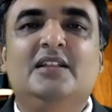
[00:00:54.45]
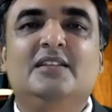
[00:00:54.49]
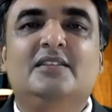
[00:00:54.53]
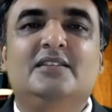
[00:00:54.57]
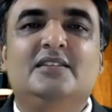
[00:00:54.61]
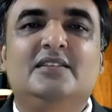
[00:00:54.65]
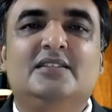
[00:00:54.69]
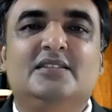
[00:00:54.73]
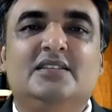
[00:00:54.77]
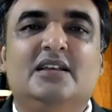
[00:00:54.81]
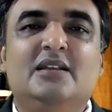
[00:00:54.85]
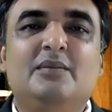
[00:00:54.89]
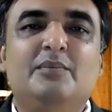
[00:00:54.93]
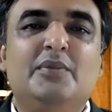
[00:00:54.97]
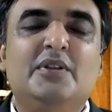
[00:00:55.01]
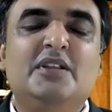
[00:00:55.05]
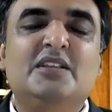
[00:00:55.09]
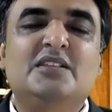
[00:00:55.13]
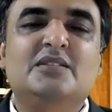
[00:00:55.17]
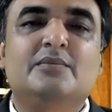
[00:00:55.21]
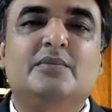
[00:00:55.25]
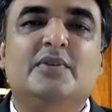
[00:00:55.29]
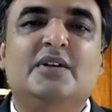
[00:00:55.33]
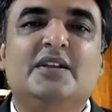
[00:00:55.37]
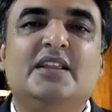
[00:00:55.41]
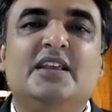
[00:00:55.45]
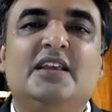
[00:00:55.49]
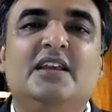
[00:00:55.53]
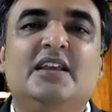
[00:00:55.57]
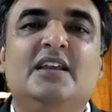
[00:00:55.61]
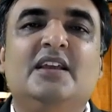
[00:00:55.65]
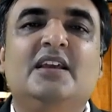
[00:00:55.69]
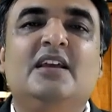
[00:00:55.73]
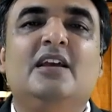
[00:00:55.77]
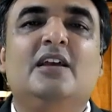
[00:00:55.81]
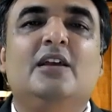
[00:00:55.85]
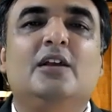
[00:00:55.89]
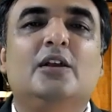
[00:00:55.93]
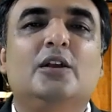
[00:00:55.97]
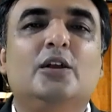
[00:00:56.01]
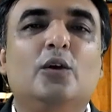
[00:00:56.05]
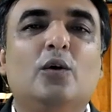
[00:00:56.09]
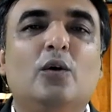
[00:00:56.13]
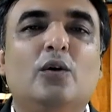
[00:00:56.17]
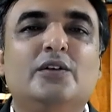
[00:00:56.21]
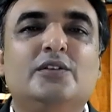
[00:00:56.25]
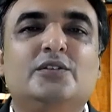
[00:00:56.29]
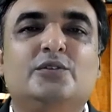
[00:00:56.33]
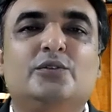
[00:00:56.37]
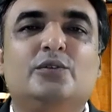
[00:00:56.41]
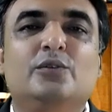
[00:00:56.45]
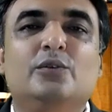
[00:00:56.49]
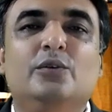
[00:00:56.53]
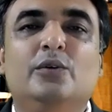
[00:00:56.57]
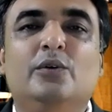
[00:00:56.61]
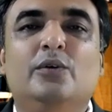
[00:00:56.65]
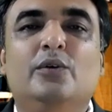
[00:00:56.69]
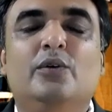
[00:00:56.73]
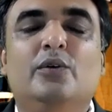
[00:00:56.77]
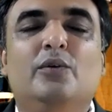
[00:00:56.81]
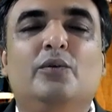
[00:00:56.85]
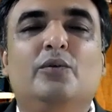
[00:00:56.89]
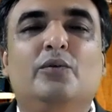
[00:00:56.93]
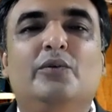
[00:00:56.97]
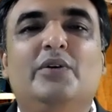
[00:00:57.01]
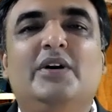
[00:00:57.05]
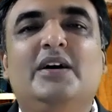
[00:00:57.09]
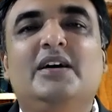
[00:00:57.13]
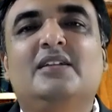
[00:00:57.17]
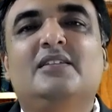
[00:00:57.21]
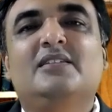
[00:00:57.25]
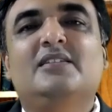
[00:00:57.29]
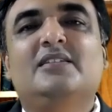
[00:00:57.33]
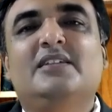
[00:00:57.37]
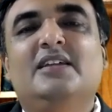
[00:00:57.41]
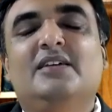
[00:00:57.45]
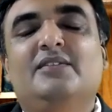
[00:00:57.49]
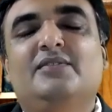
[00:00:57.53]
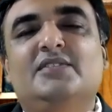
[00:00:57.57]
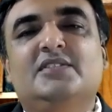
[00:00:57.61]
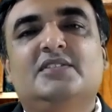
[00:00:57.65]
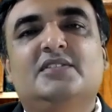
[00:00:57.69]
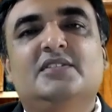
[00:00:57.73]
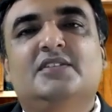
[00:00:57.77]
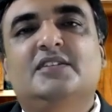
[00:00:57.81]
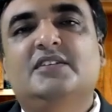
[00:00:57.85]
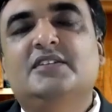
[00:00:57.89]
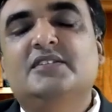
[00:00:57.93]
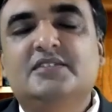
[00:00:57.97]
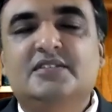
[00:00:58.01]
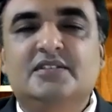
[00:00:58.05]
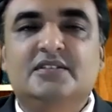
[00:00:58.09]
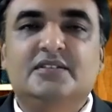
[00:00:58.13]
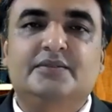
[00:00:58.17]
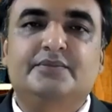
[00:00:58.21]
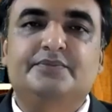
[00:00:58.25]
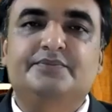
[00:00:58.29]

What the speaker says: The surplus money goes to where the deficit is.